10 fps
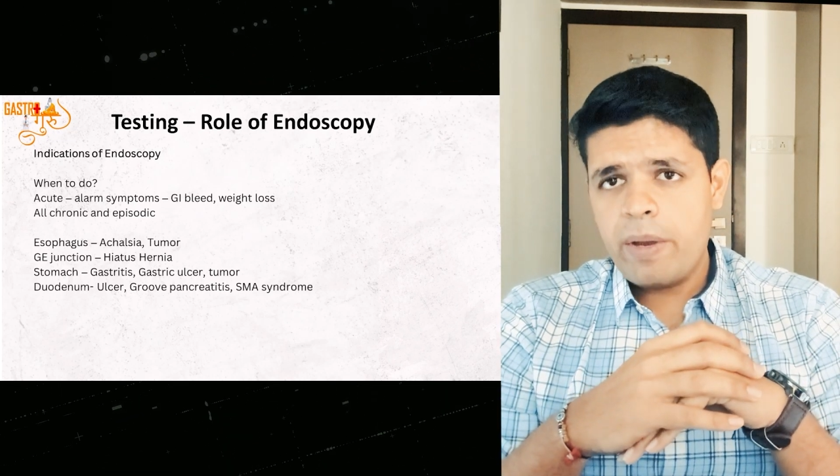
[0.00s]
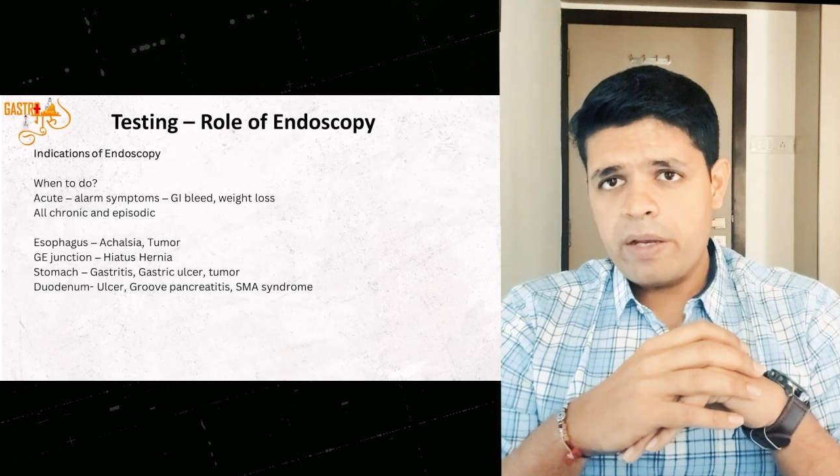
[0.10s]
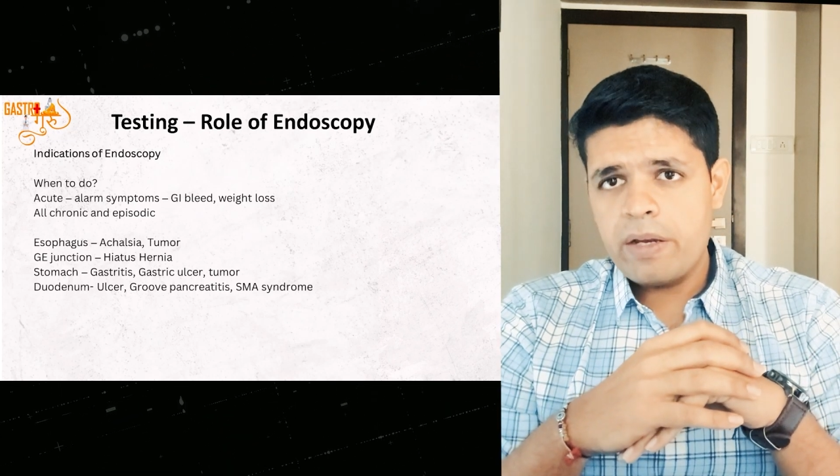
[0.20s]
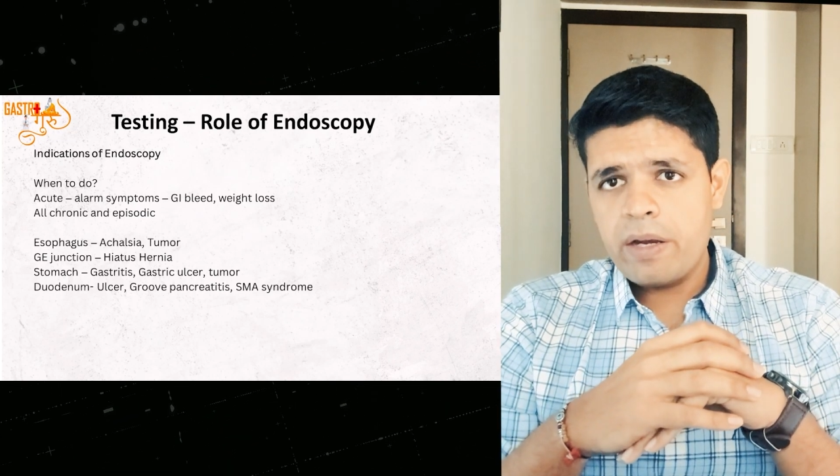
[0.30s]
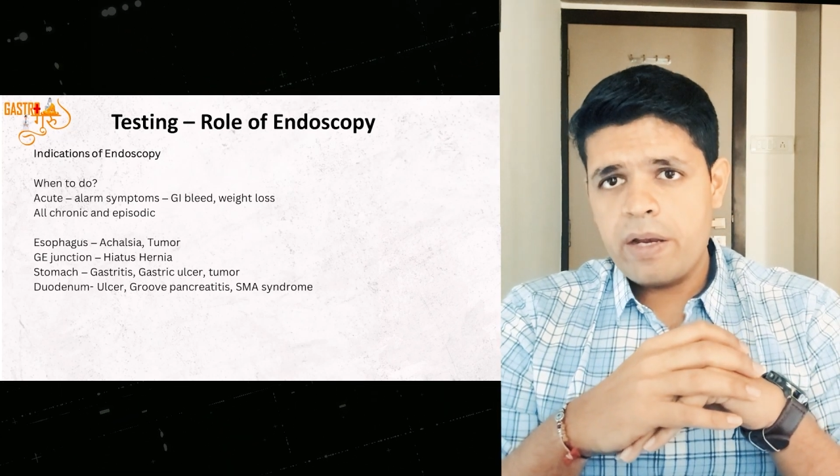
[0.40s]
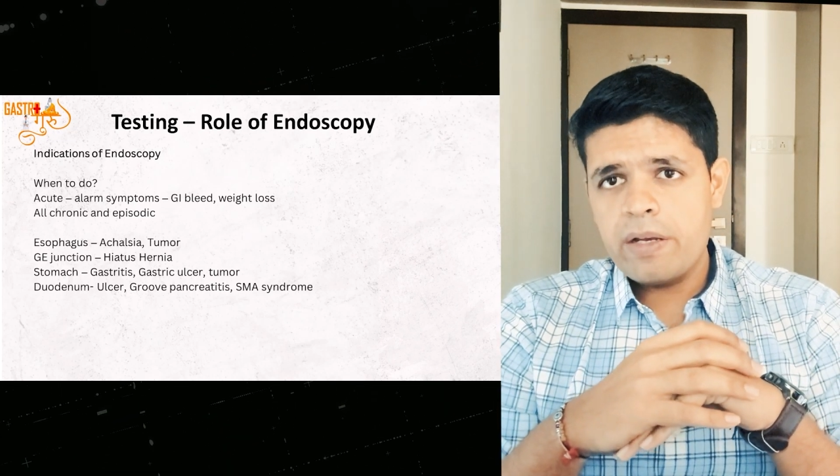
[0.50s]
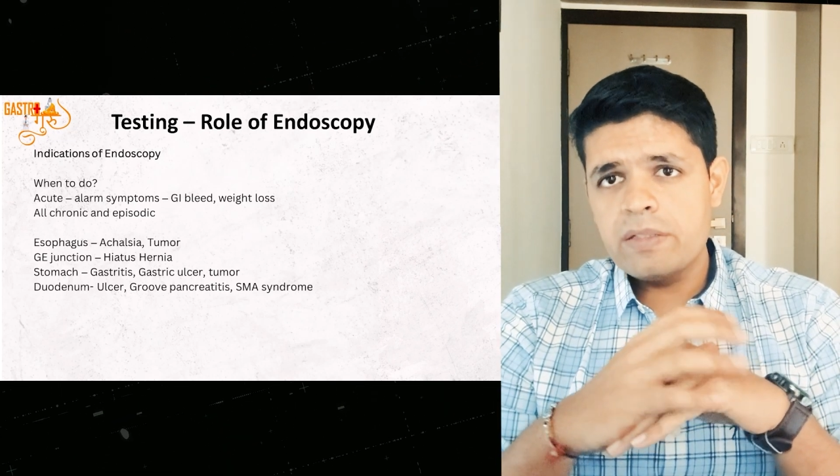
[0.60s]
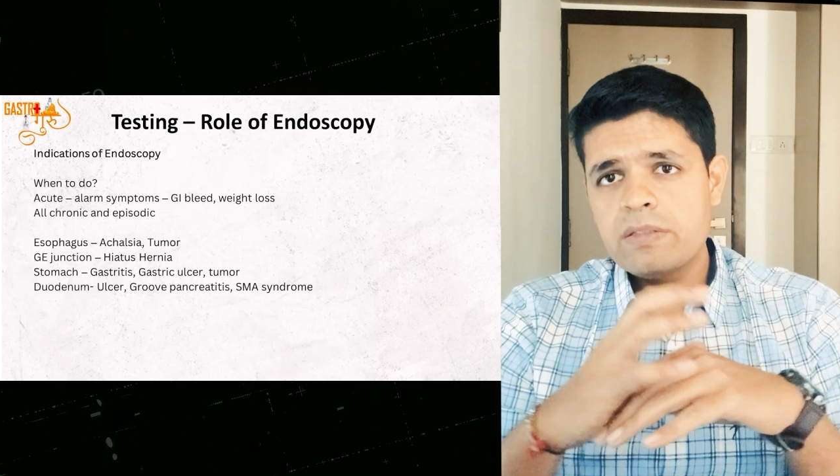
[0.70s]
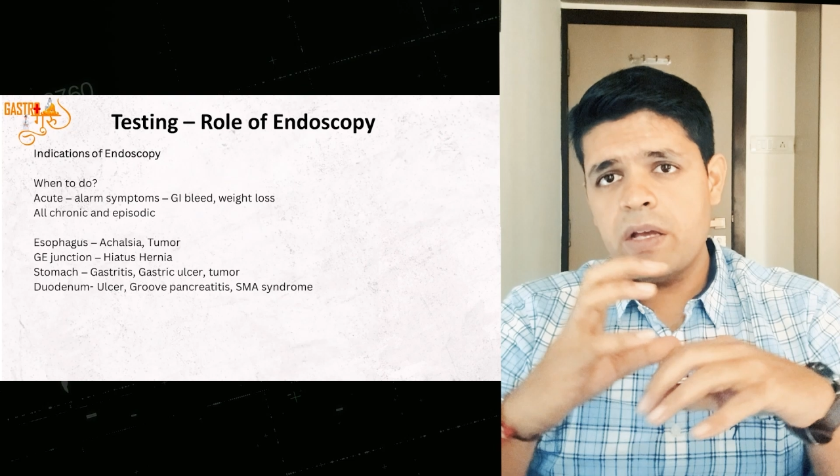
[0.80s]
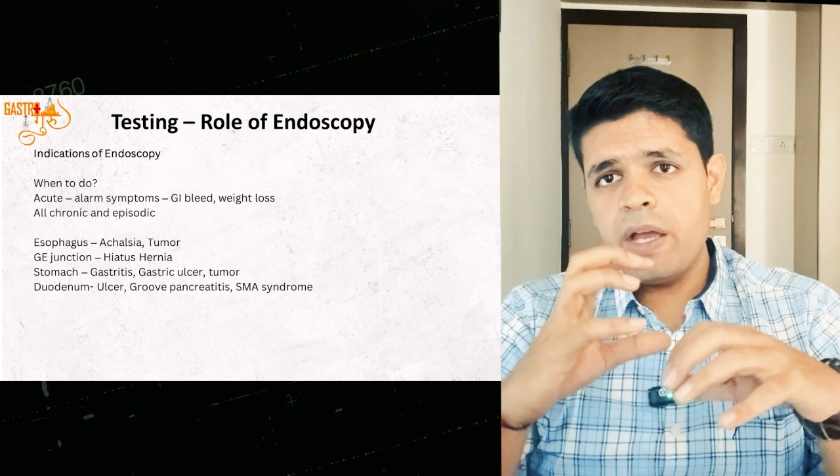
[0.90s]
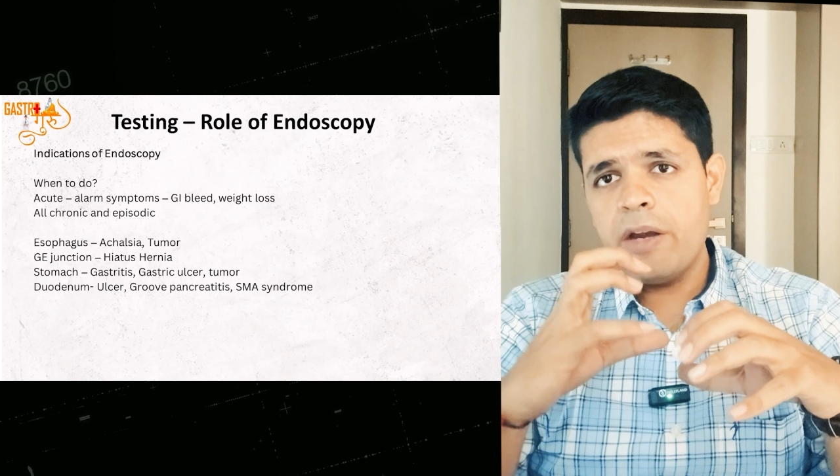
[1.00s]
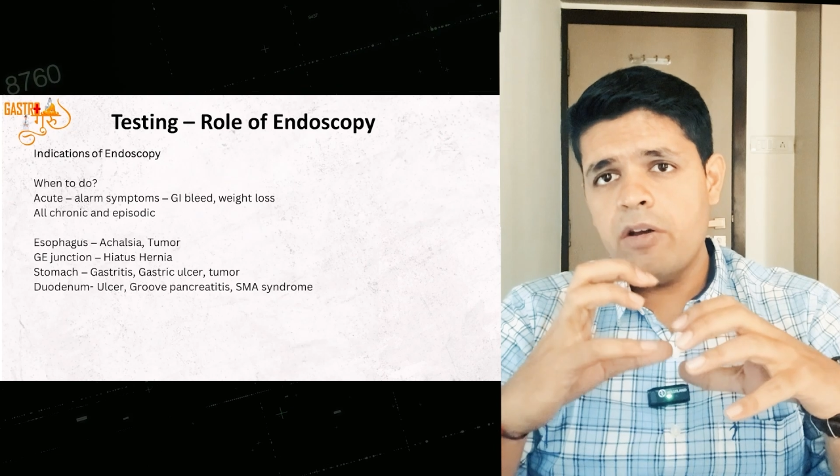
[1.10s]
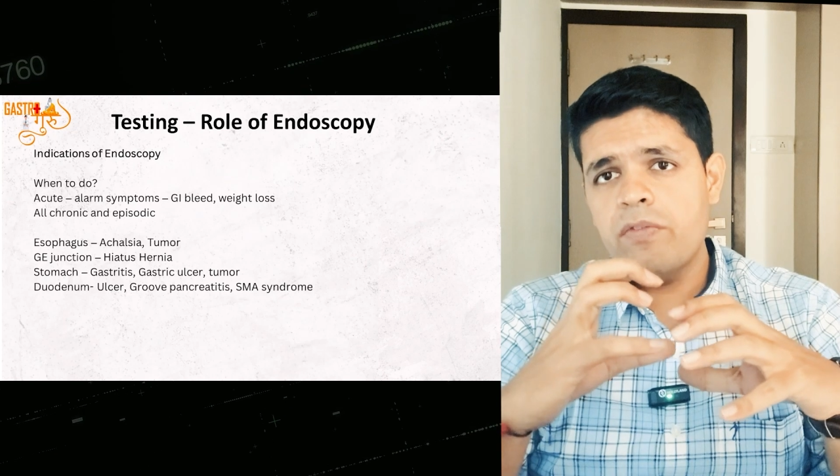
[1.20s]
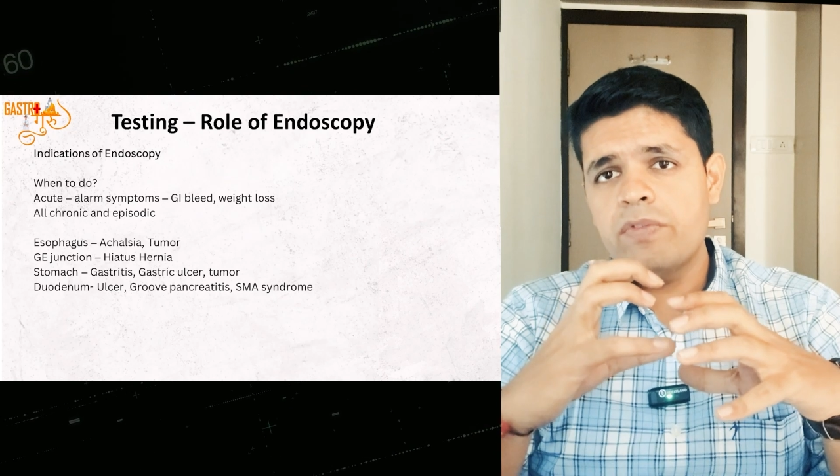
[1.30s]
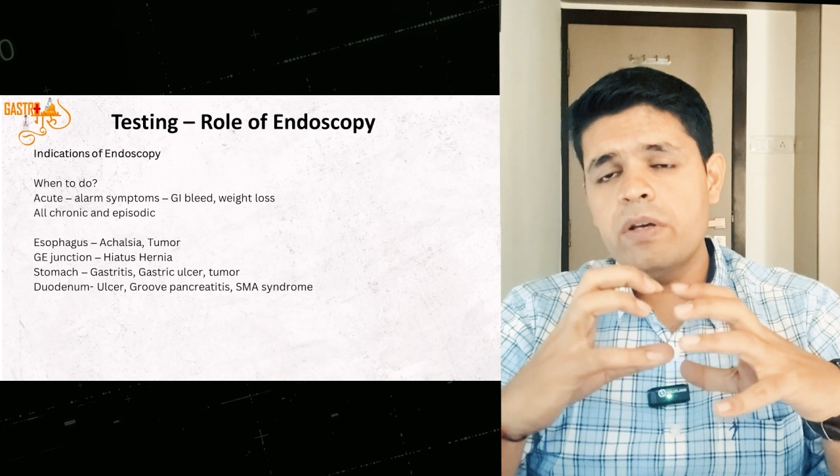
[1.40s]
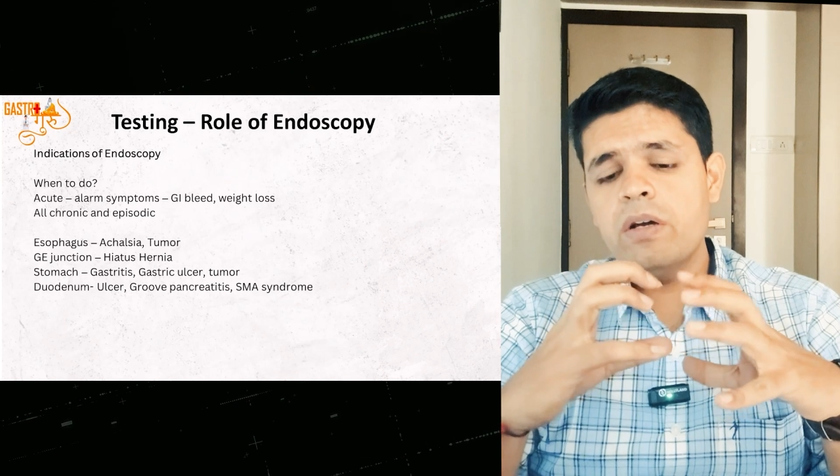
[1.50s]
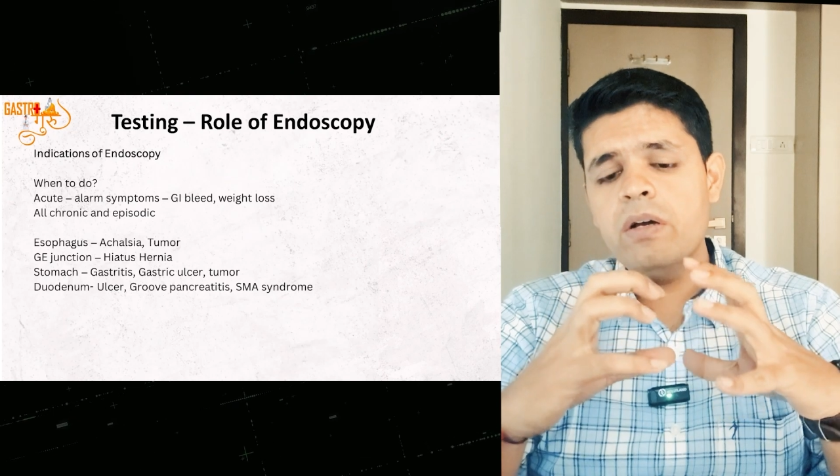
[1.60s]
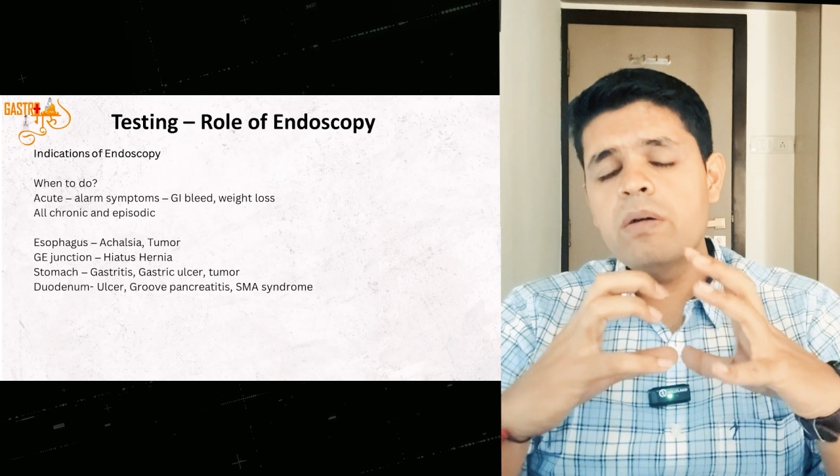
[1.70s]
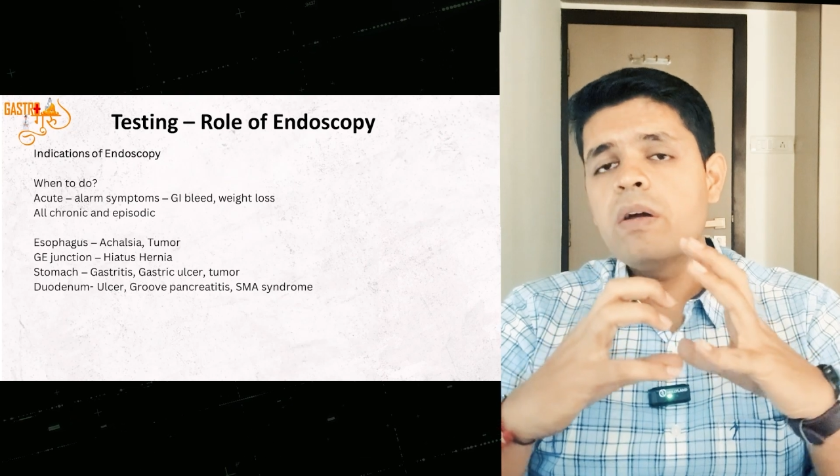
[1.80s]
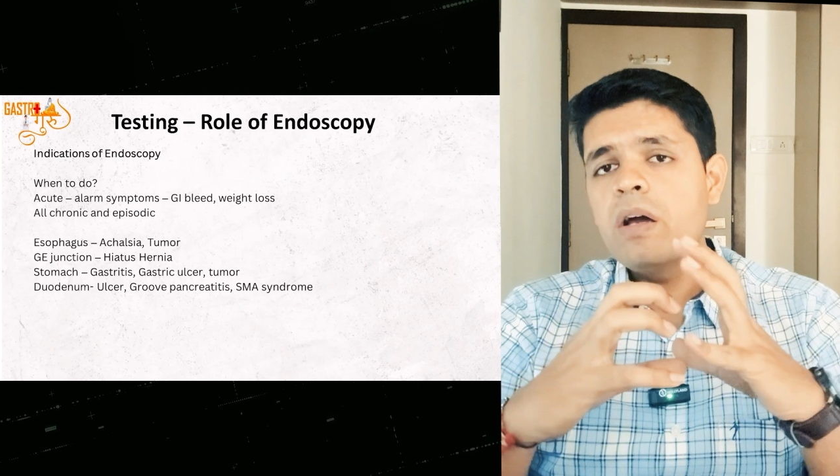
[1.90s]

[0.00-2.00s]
pancreatitis, the head of the